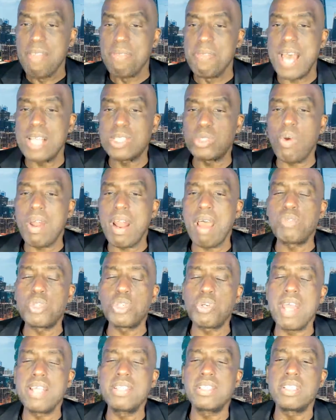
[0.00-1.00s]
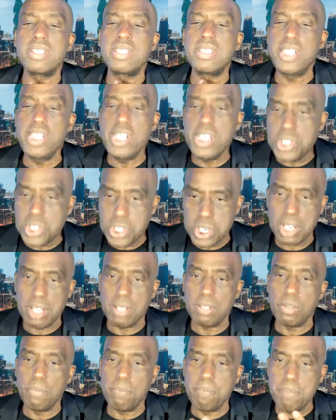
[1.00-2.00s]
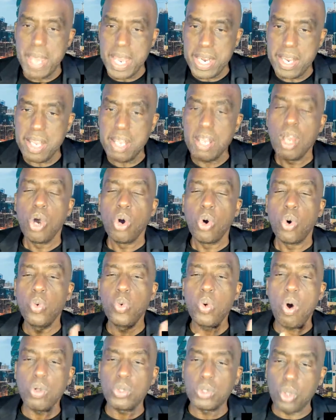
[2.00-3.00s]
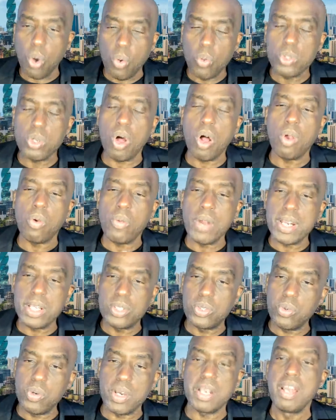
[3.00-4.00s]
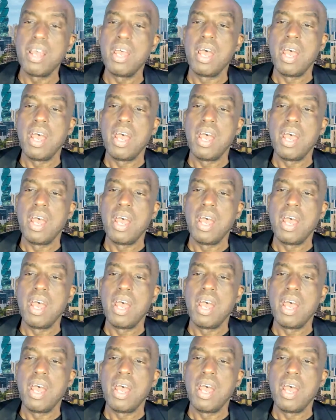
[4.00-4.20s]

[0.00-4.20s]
That's what I'm trying to teach many who don't already do it.